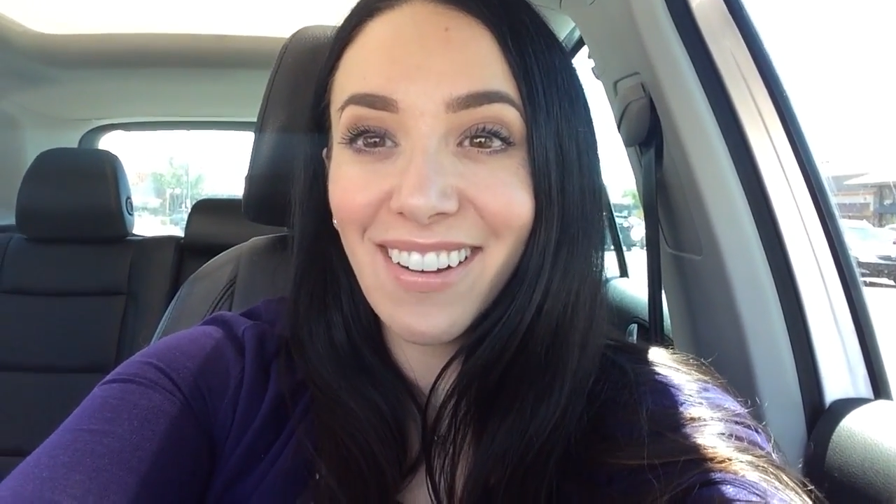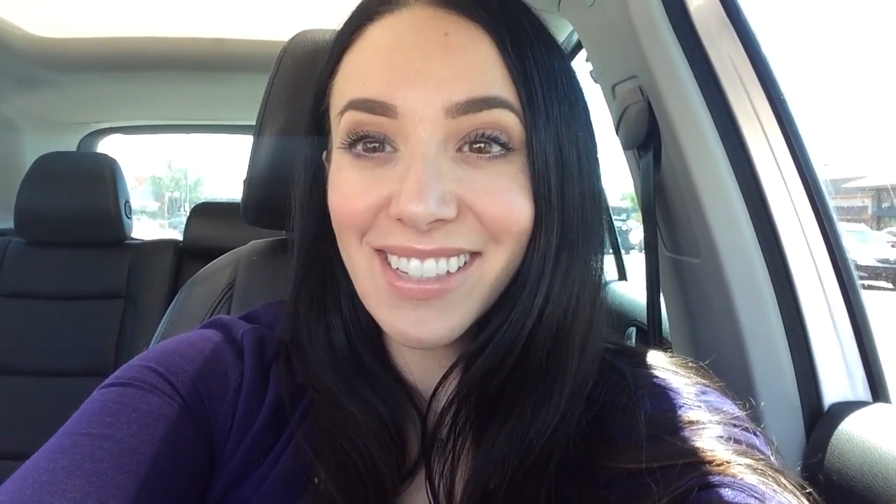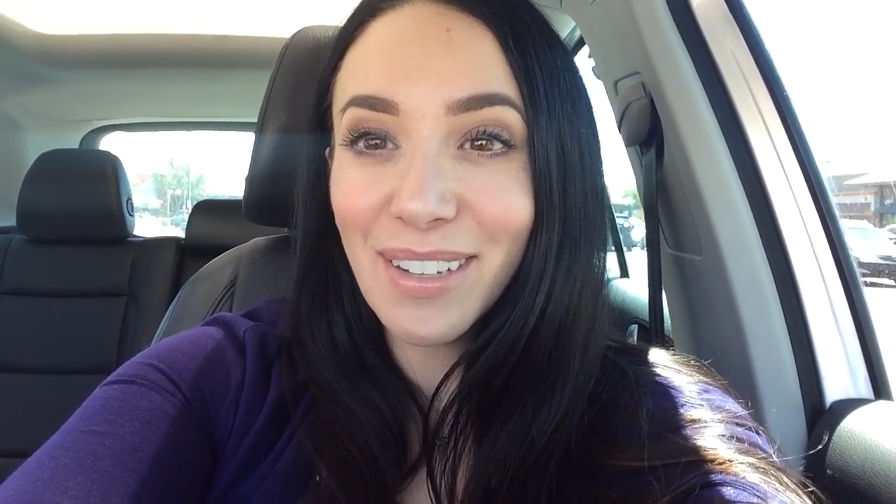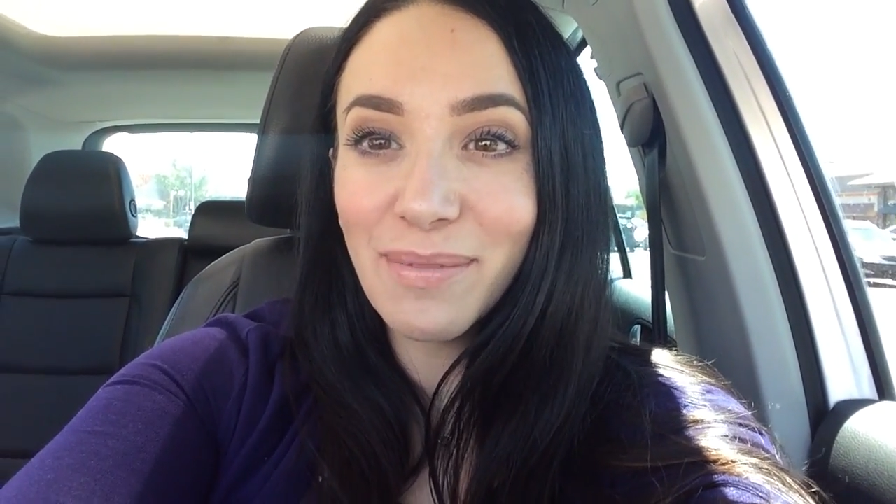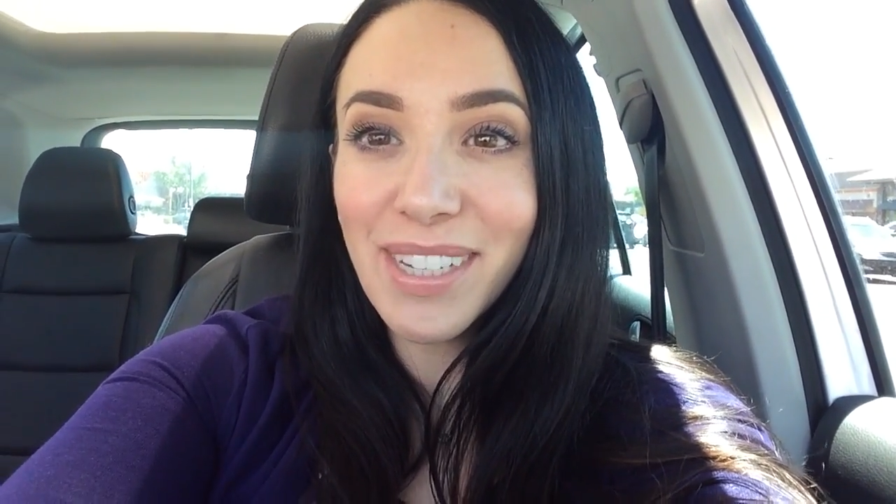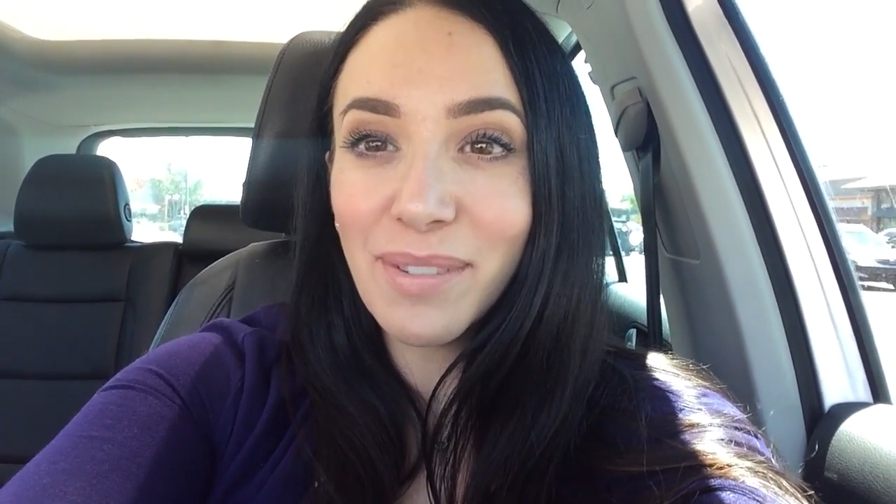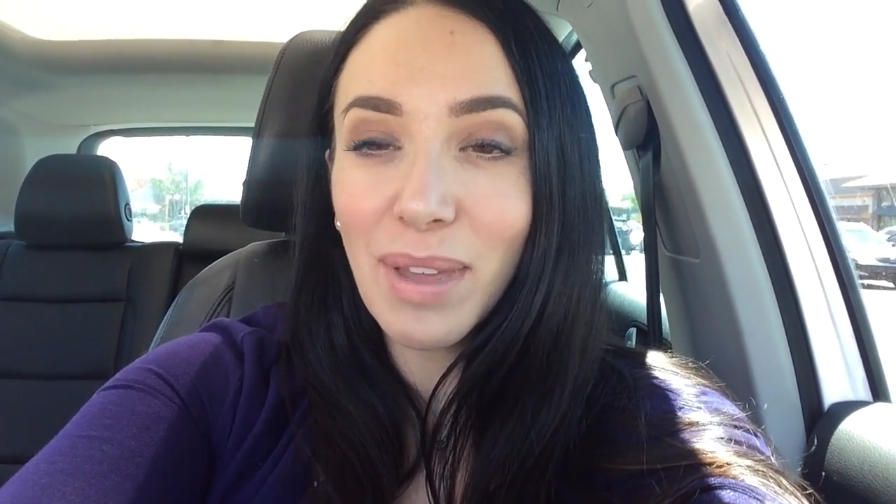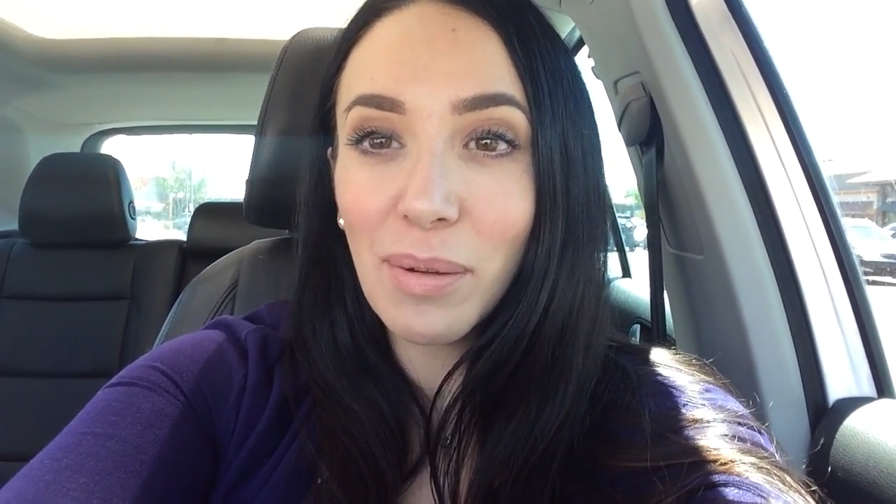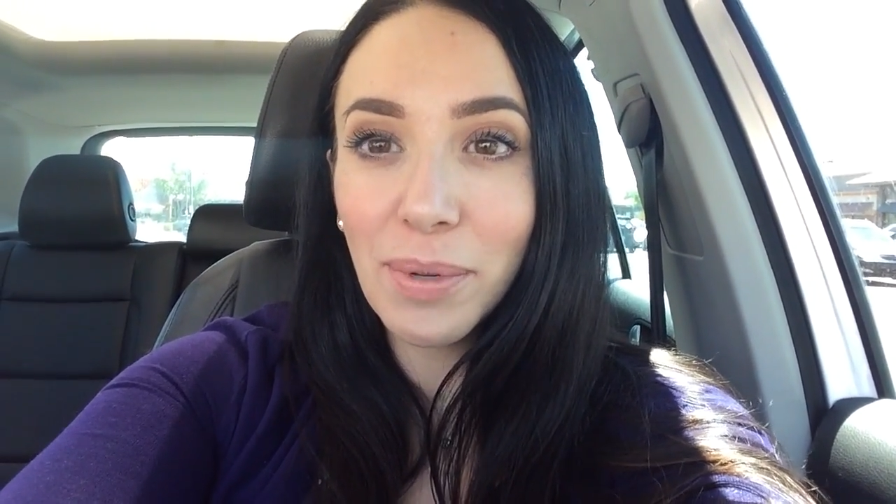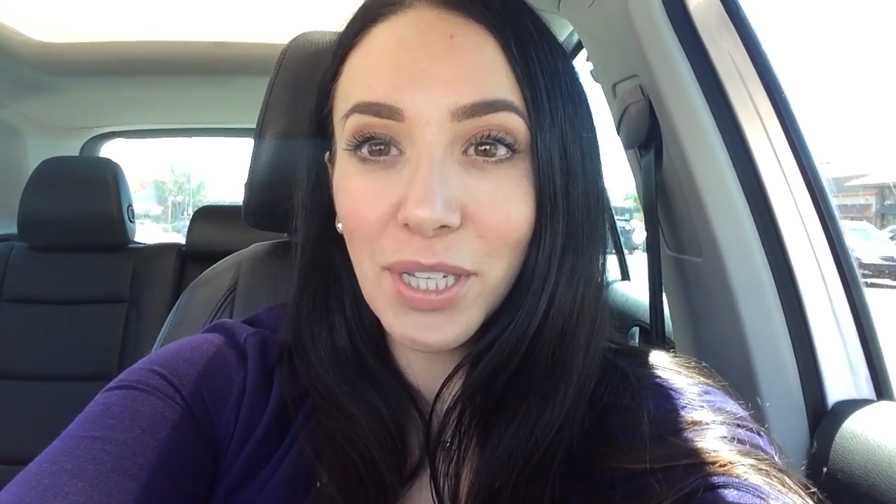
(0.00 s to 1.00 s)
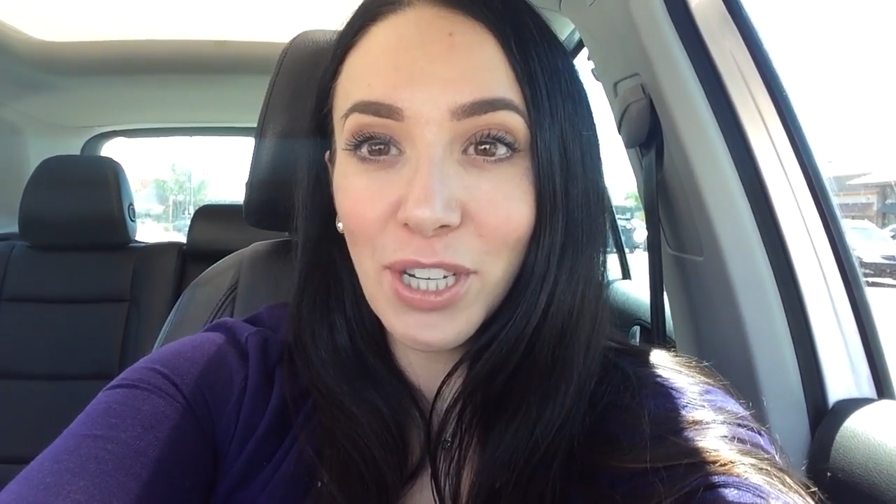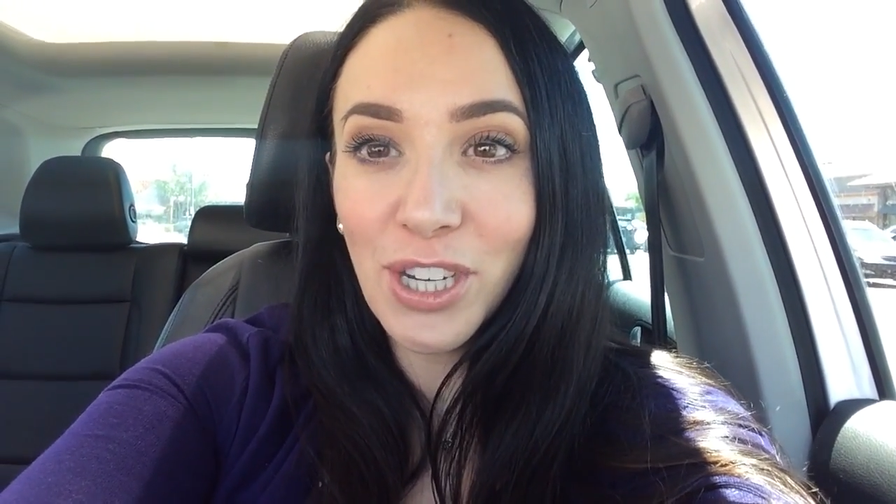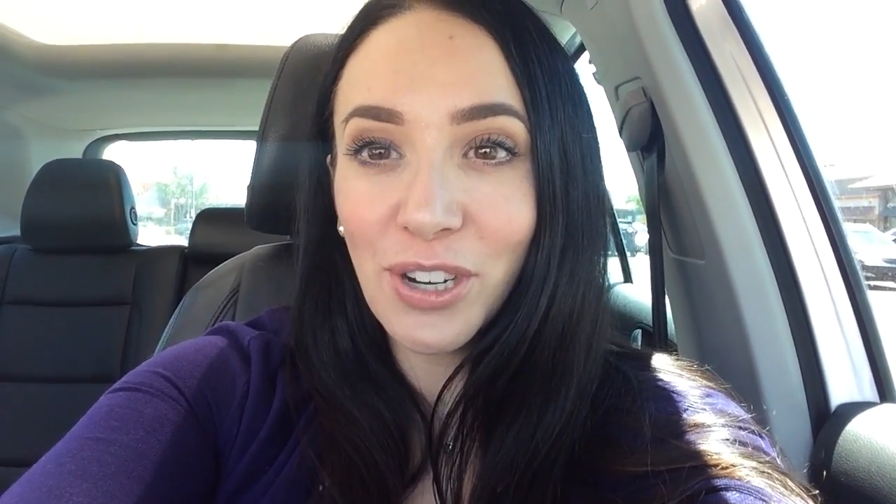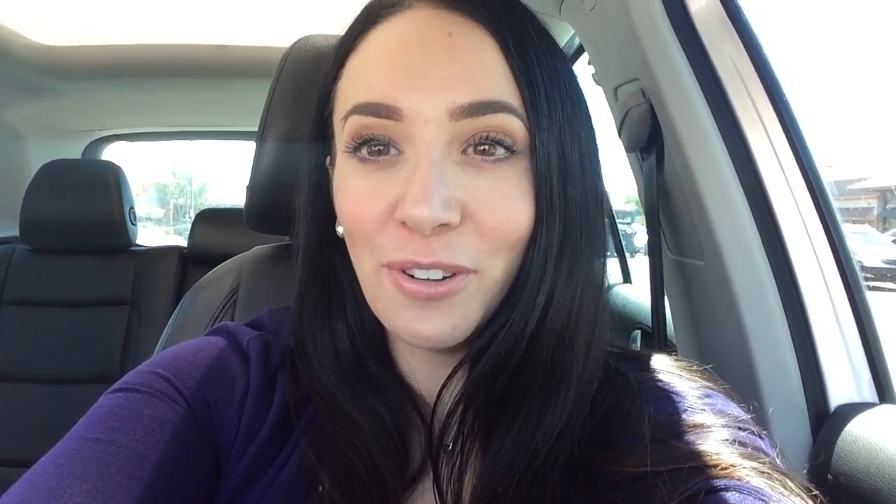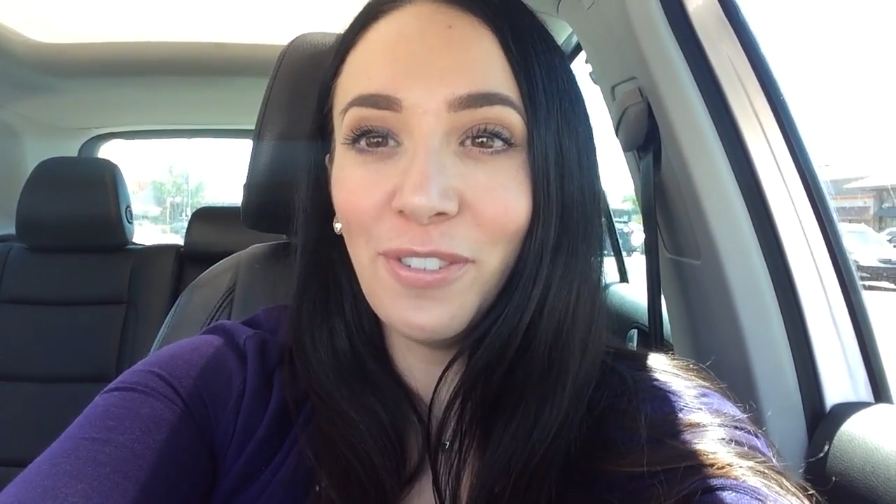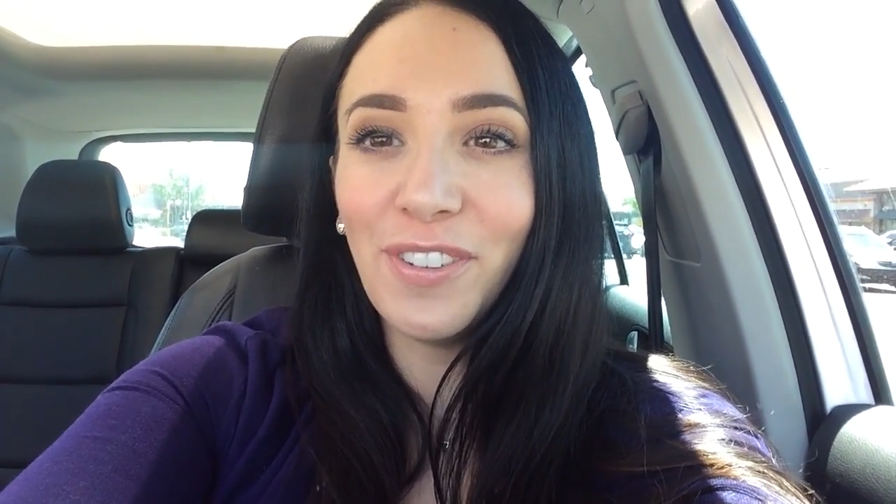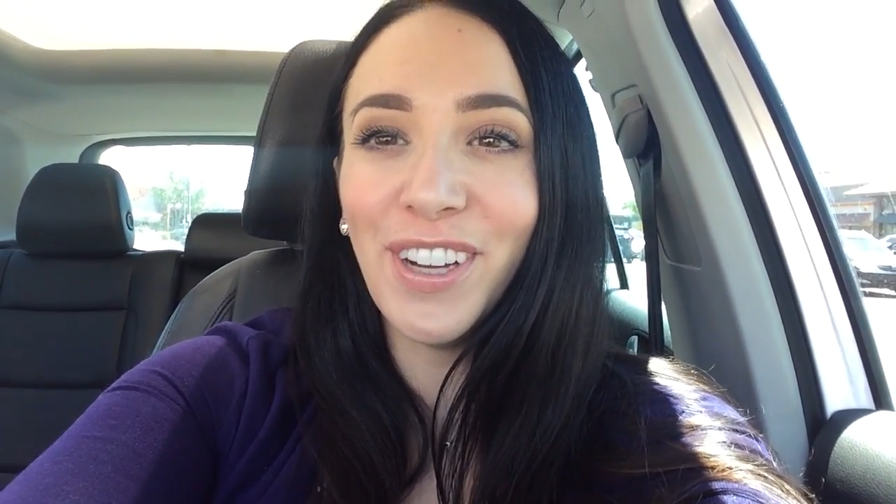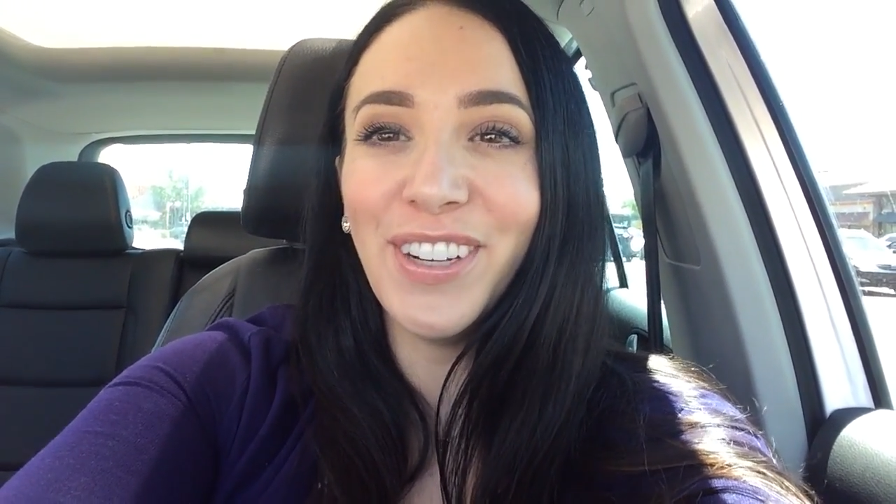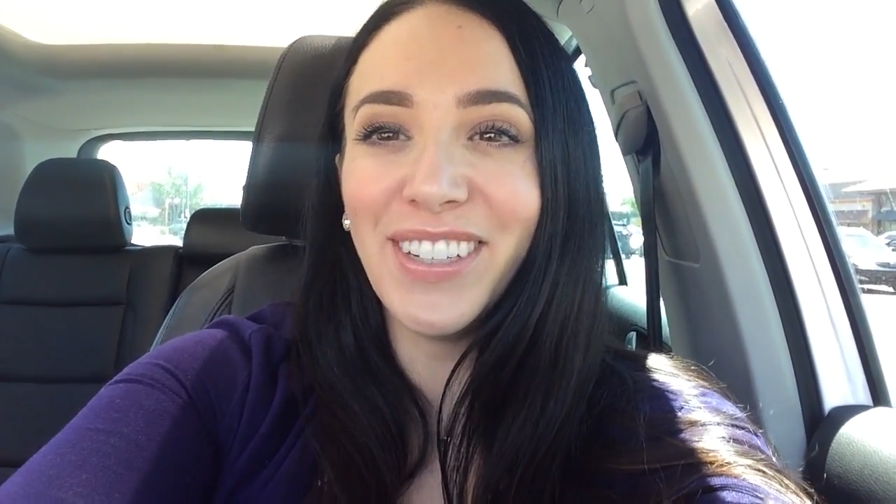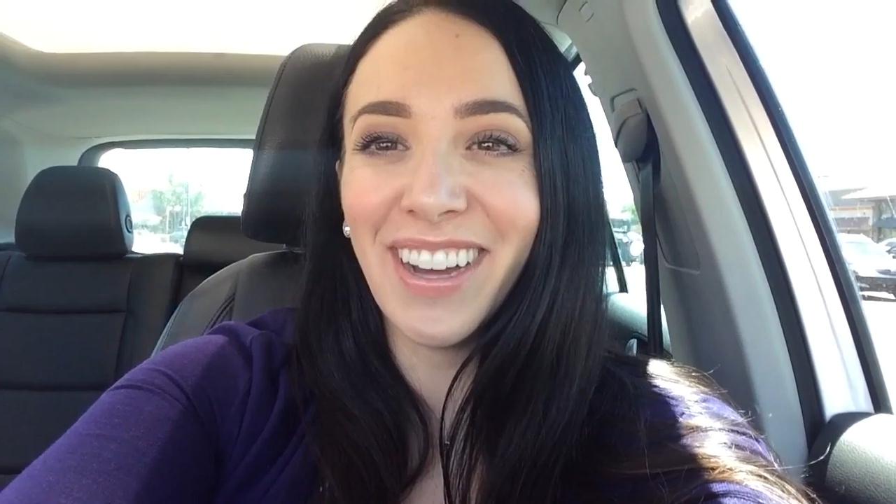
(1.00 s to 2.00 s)
awesome to be able to chew
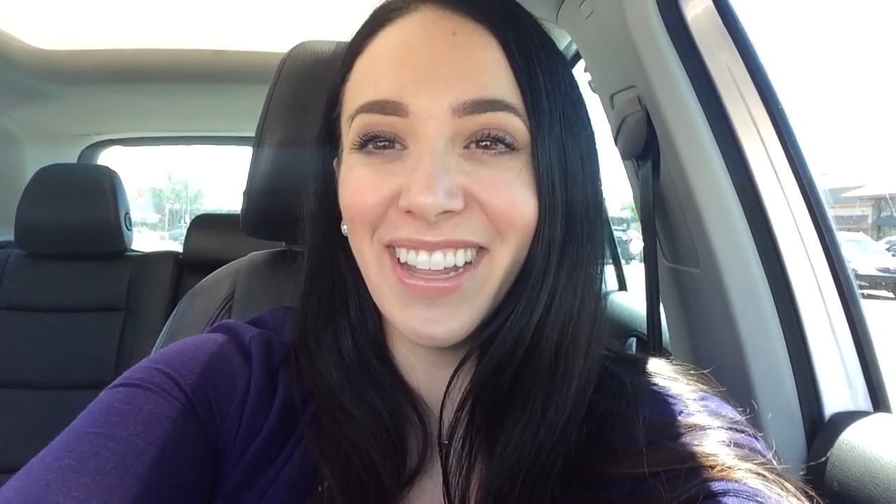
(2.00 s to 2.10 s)
food